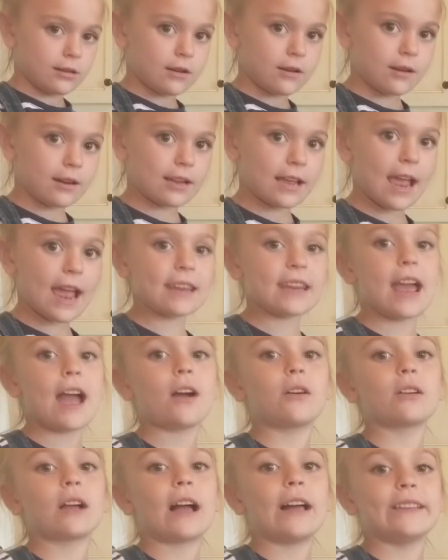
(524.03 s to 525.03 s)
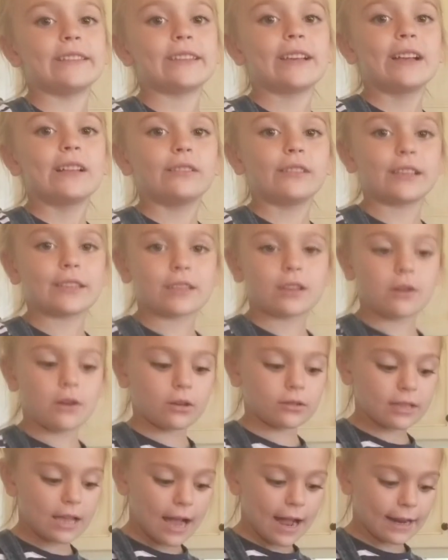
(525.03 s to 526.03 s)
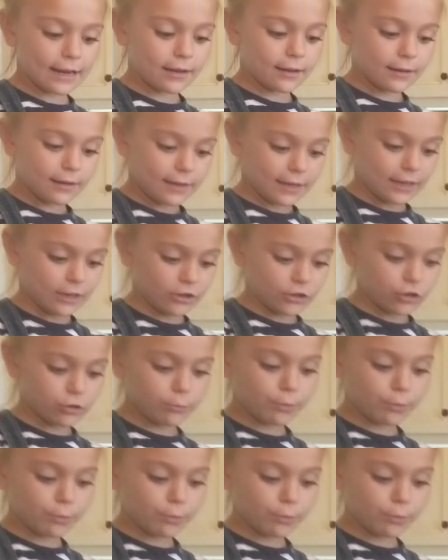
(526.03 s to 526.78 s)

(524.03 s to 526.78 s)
Okay, now guys, let's go outside. Here's the